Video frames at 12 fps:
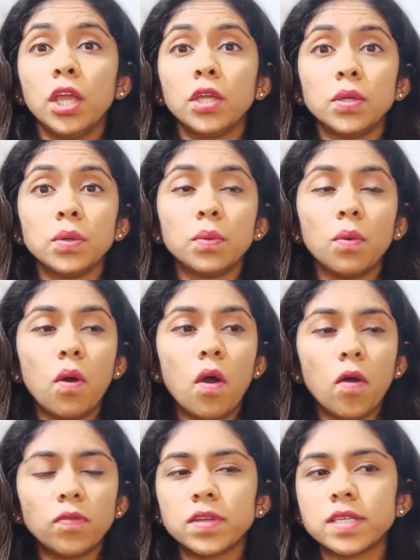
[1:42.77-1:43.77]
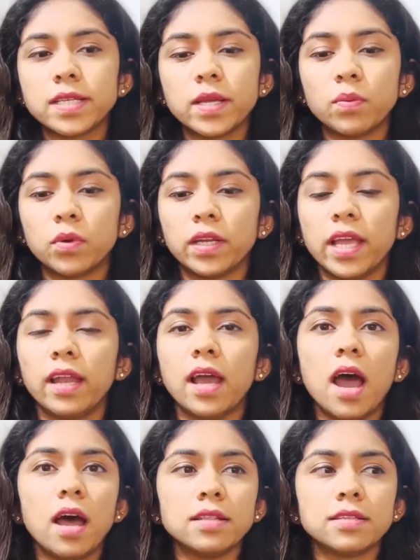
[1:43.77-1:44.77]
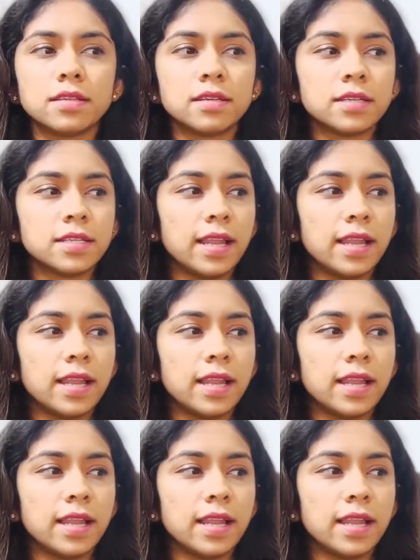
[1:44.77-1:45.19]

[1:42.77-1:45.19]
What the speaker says: you obviously would get answers